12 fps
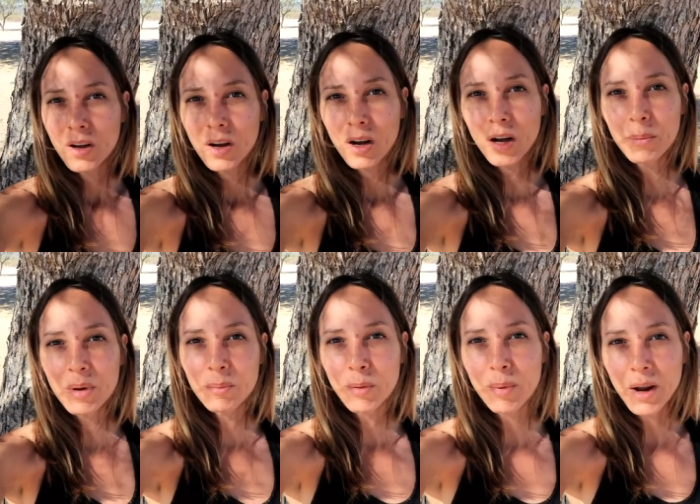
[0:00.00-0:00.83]
I've
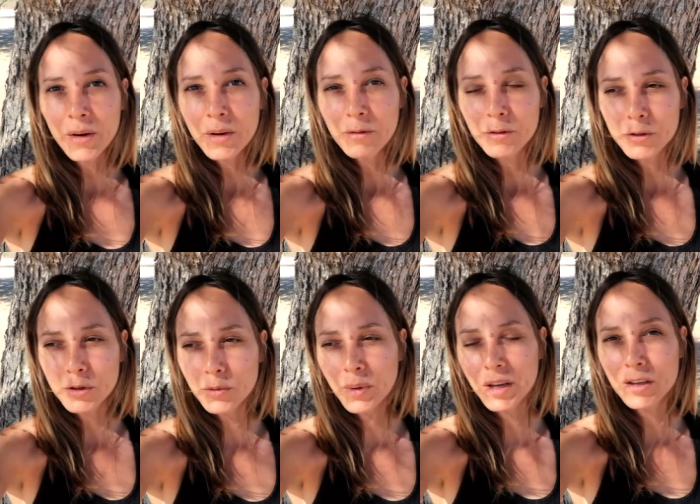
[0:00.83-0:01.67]
been preparing for
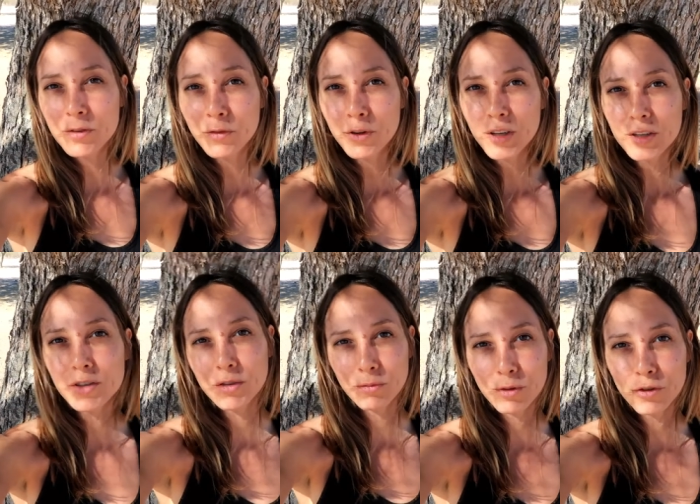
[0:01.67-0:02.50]
two weeks for
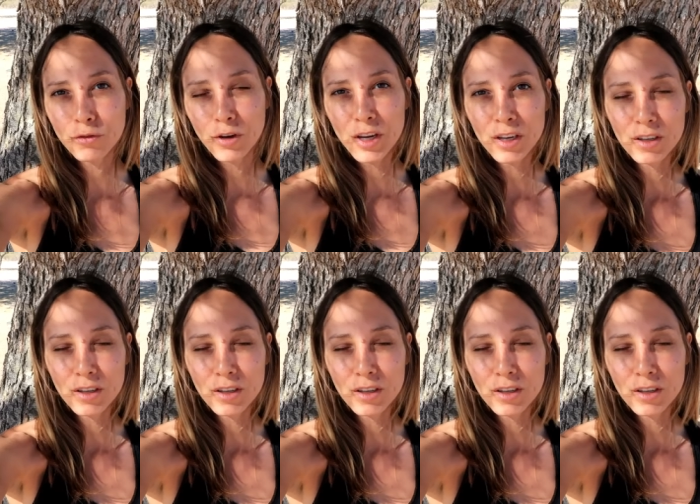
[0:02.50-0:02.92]
this retreat.